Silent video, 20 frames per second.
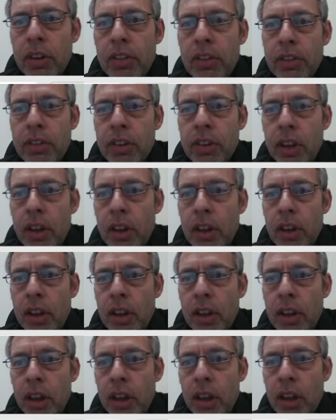There's
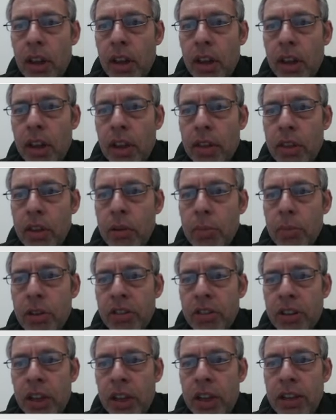
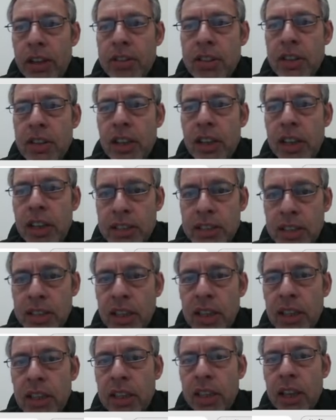thermostat and
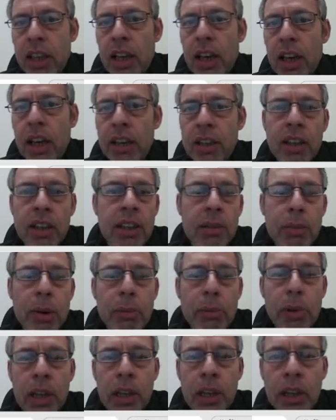heating and a
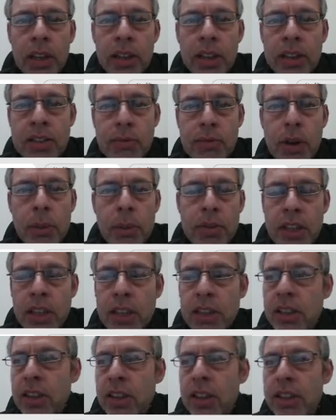dimmable light
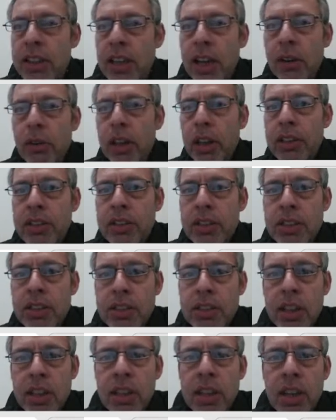representing the
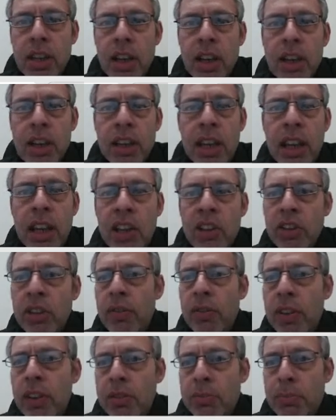downlighters. And each
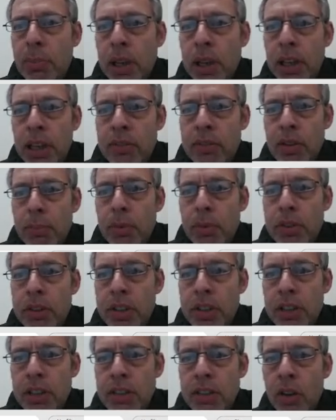of these players
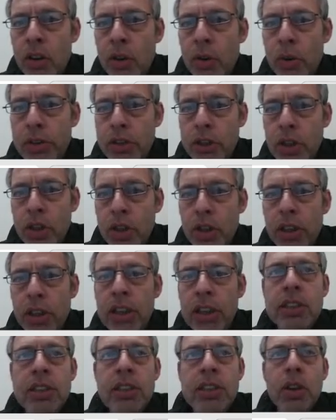represents the whole
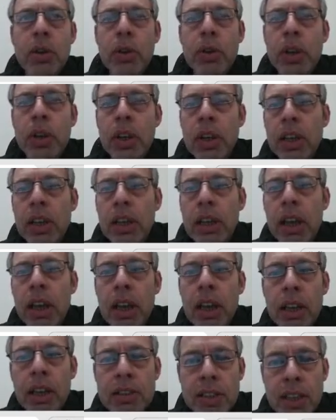circuit. So
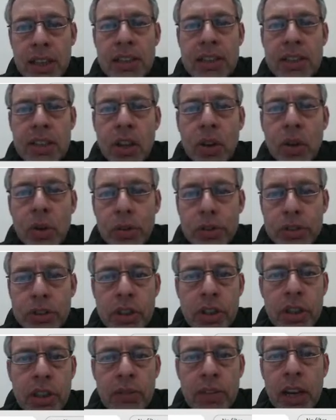that's the whole
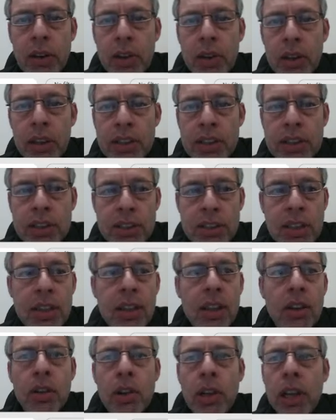circuit of downlighters
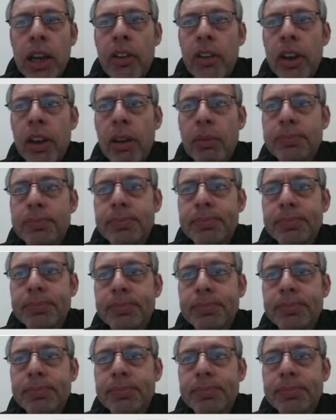in the hall area.